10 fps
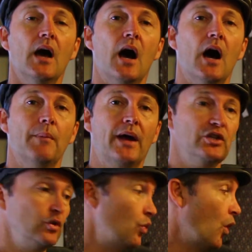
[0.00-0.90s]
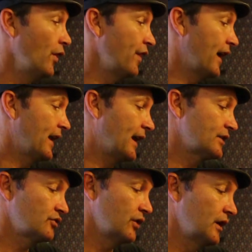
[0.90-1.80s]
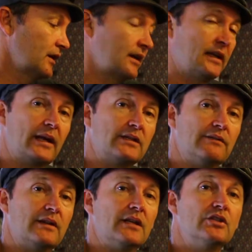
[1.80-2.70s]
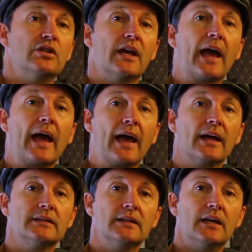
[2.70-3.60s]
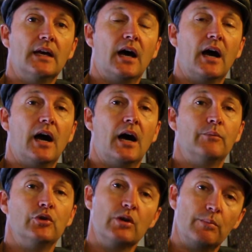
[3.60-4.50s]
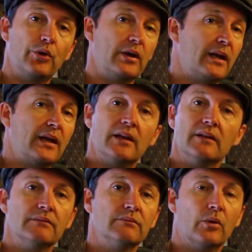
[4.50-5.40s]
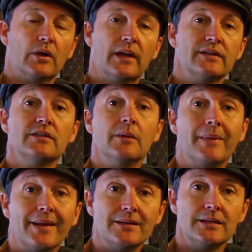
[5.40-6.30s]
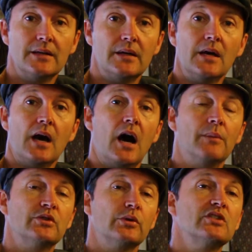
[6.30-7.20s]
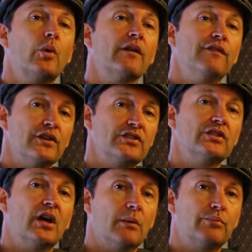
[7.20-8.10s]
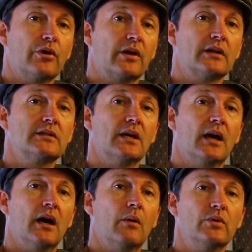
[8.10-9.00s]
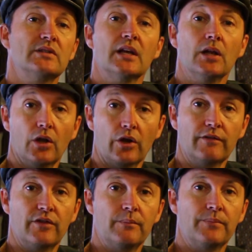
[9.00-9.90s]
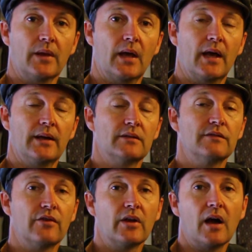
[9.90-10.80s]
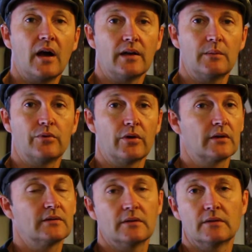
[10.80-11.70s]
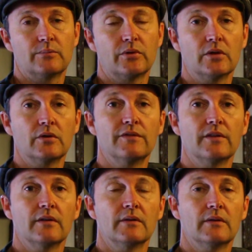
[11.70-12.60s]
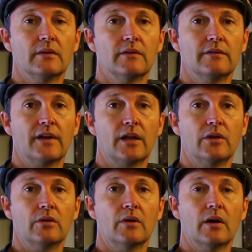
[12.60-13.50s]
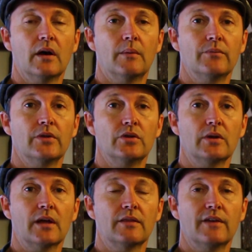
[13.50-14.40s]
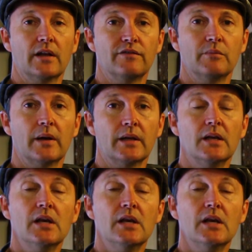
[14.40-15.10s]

um, and you want that extra connectivity to your hat, um, you can put it in in what, less than a minute. Um, so it is quite a versatile product. Uh, we sell a lot of them, and it's a very hardy product. Uh, it's pretty good for the, the, the value um, that you get, the value for money.